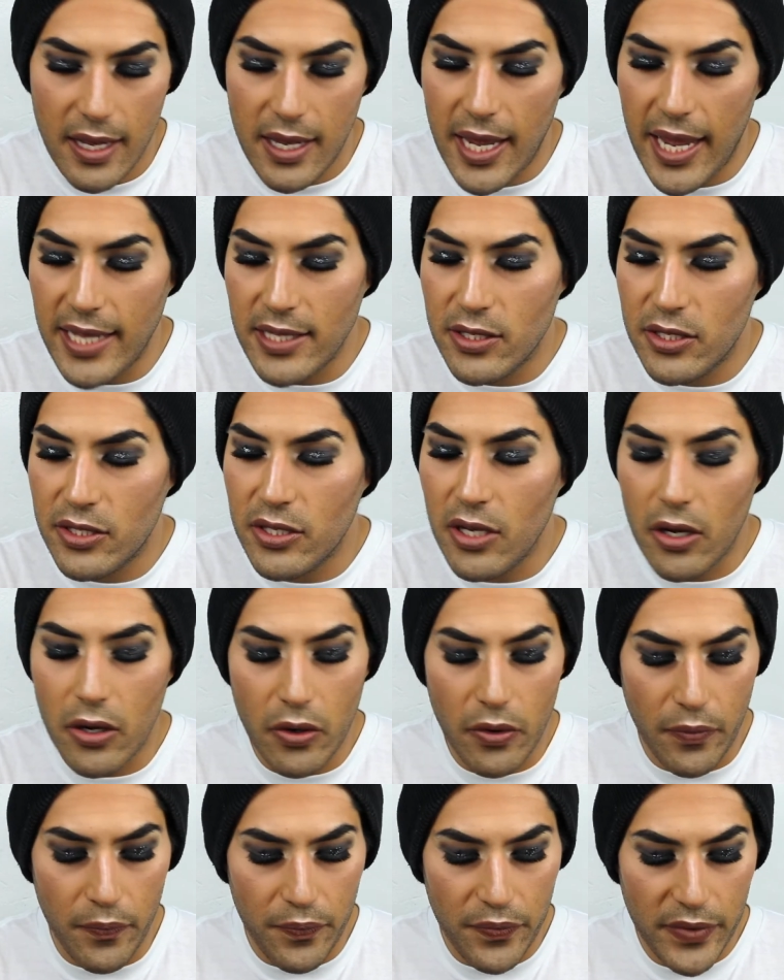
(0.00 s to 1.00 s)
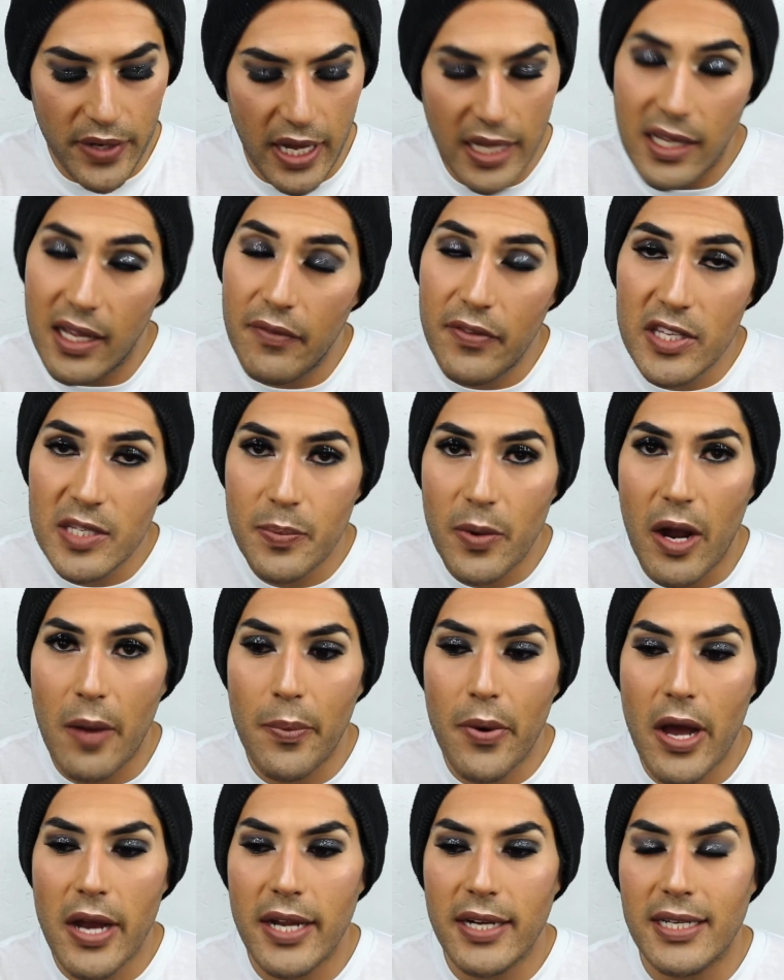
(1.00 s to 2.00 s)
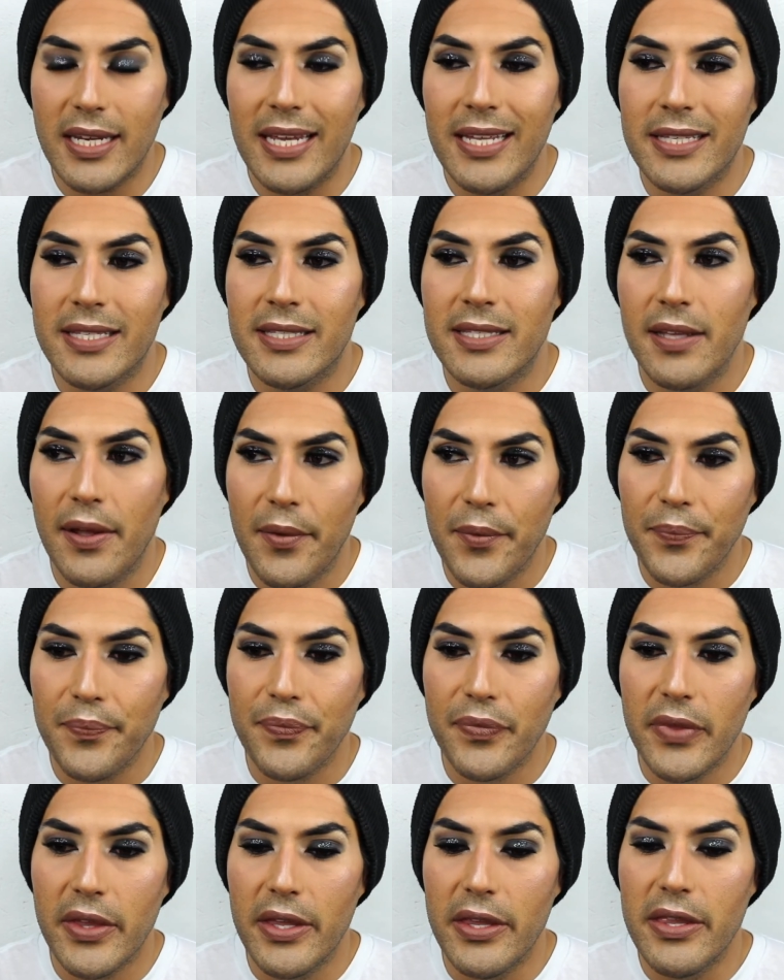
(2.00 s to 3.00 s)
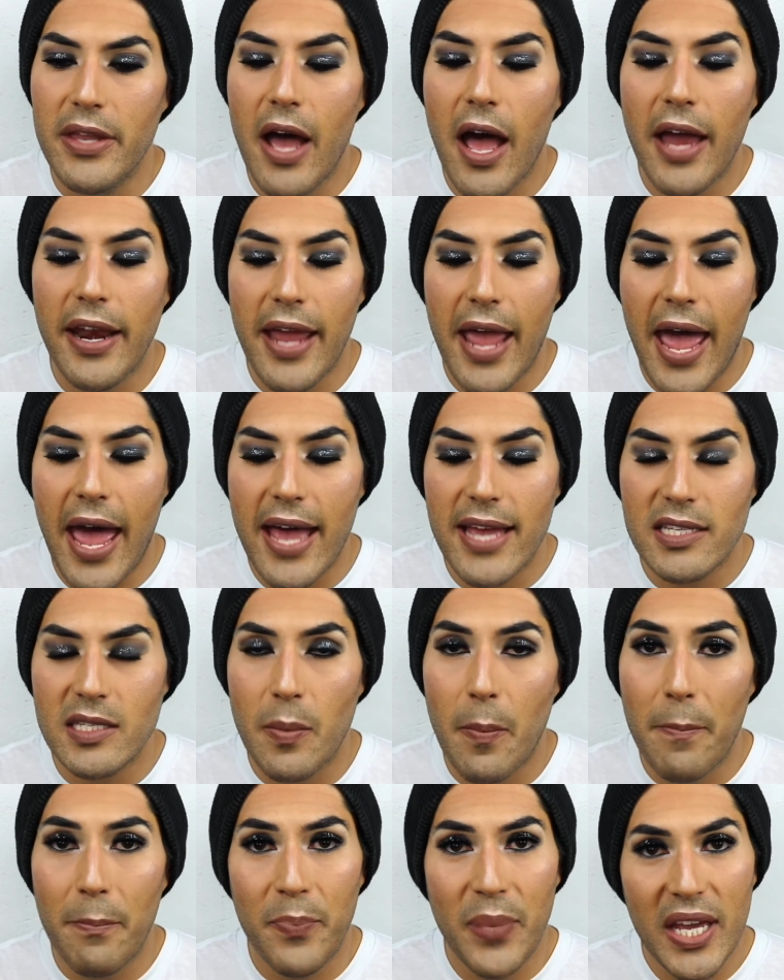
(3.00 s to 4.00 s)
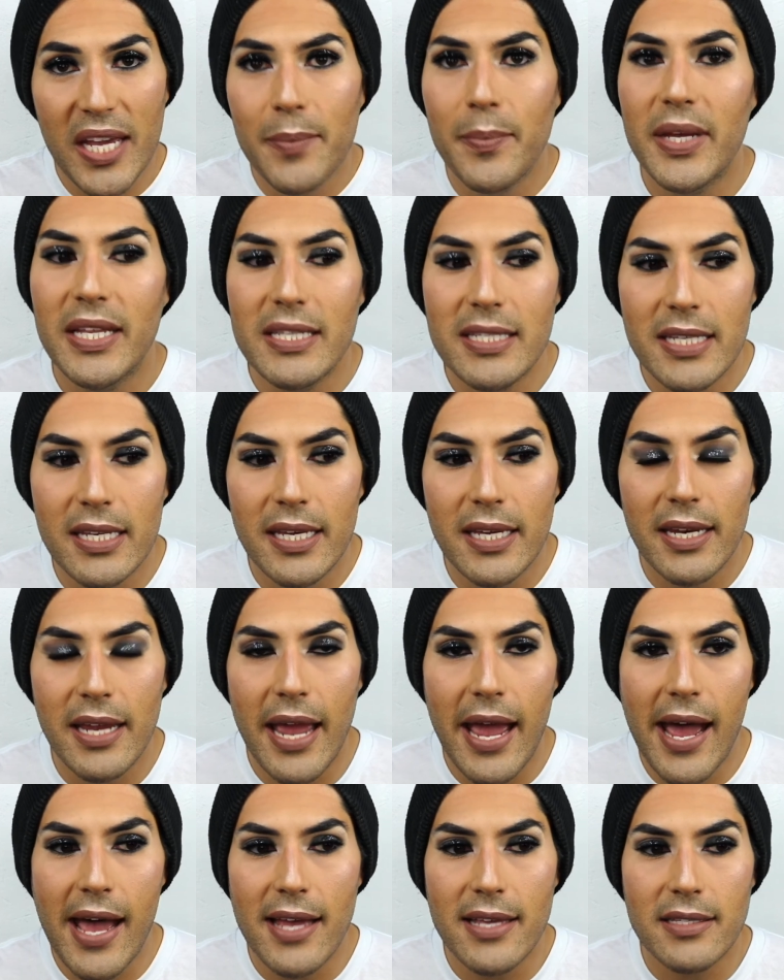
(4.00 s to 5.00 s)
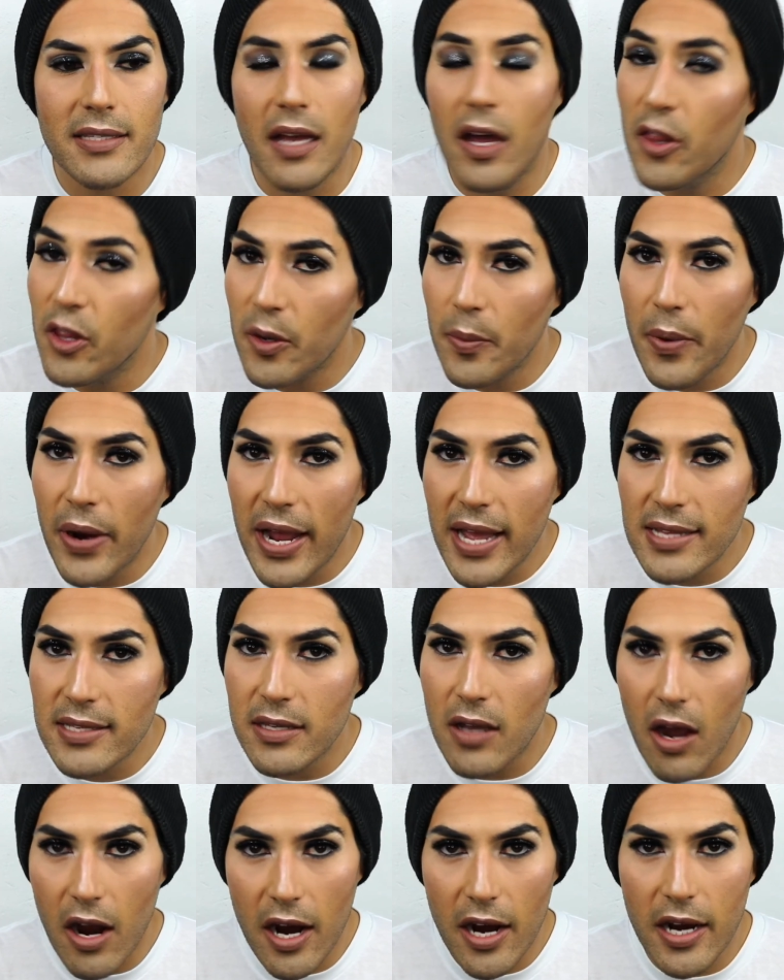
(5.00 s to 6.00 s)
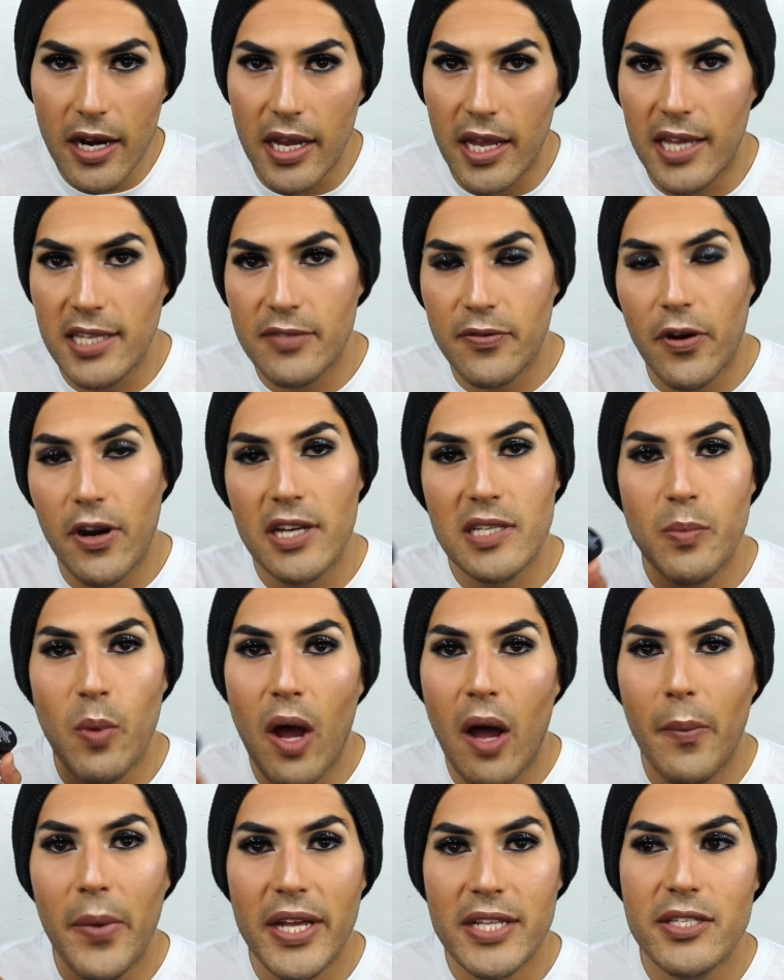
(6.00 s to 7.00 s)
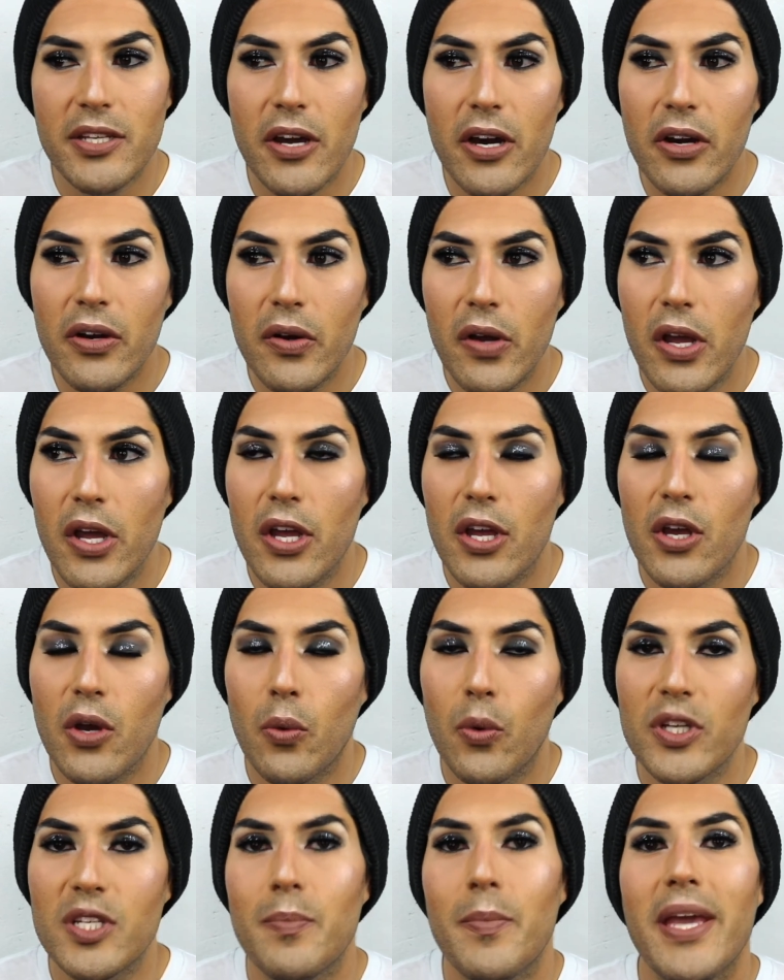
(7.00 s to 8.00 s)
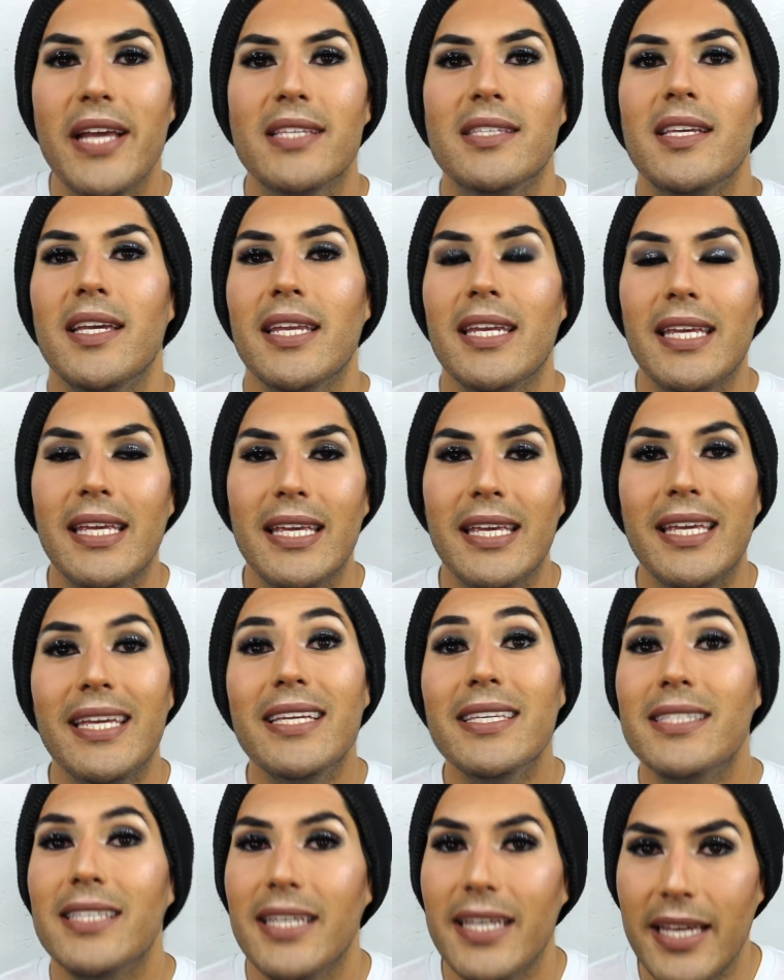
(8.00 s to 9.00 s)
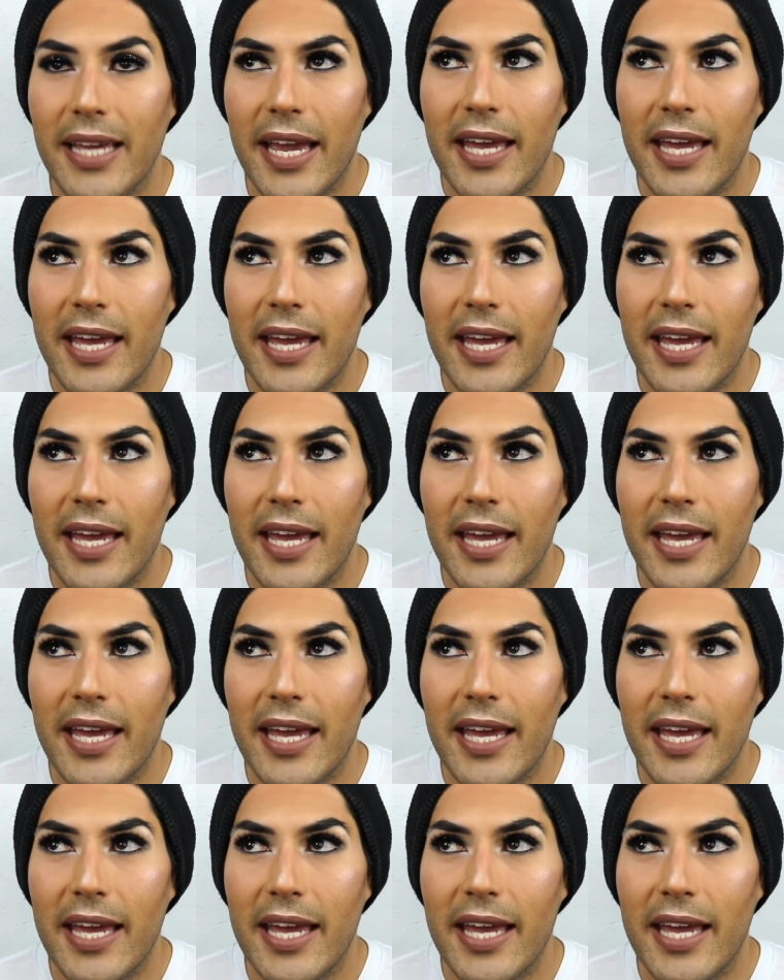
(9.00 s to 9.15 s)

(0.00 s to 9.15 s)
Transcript: And so I love this brow product. It's not as pigmented as other brands are as far as pomades go, which makes it easy